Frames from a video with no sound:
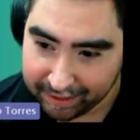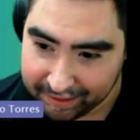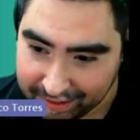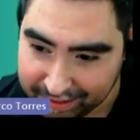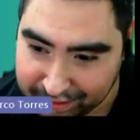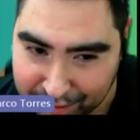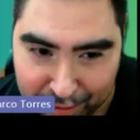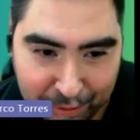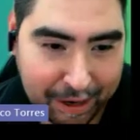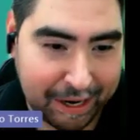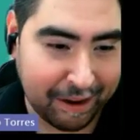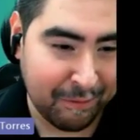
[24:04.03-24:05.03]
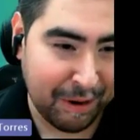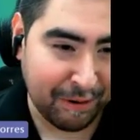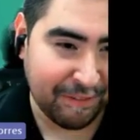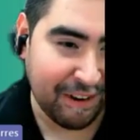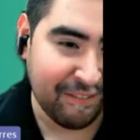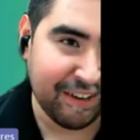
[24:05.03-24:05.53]
look like. So I know I have
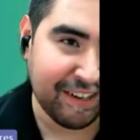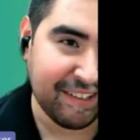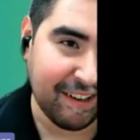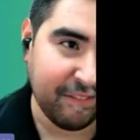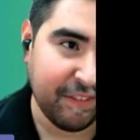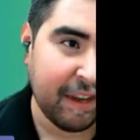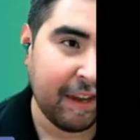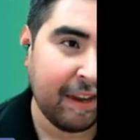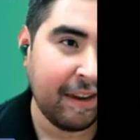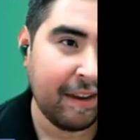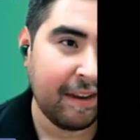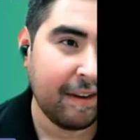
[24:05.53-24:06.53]
about 5 minutes left.